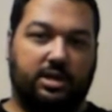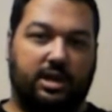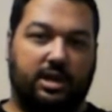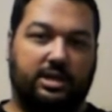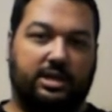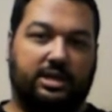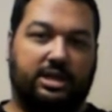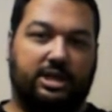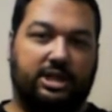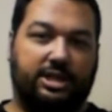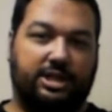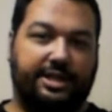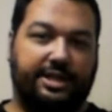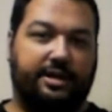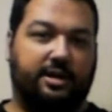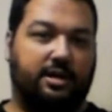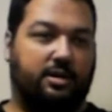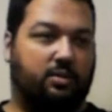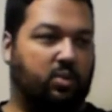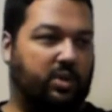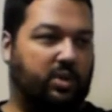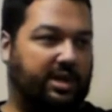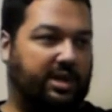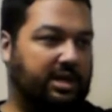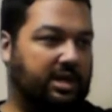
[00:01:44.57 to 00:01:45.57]
and clear
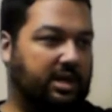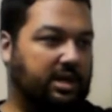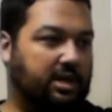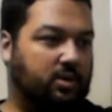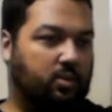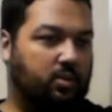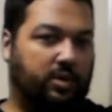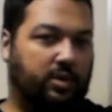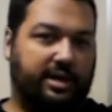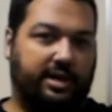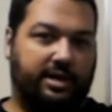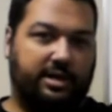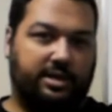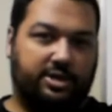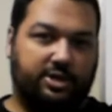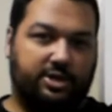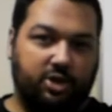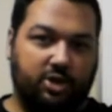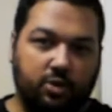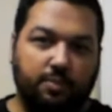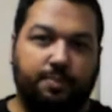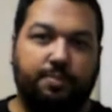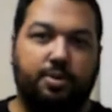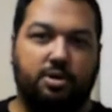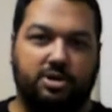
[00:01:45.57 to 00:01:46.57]
and we
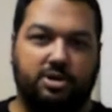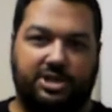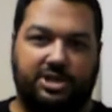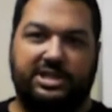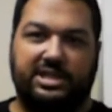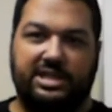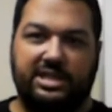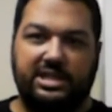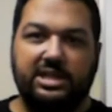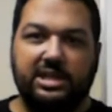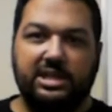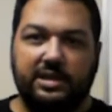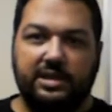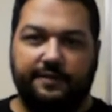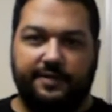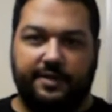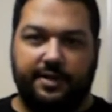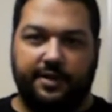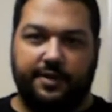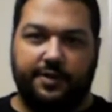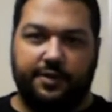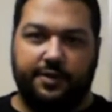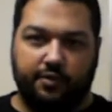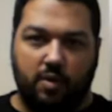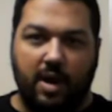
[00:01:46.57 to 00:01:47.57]
do perceive
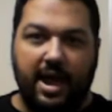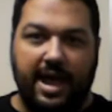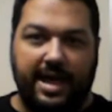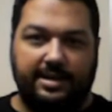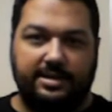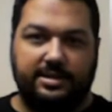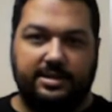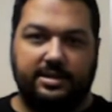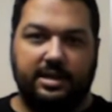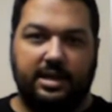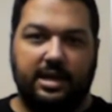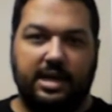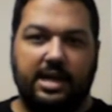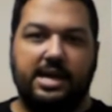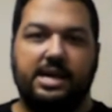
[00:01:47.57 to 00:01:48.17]
the threat,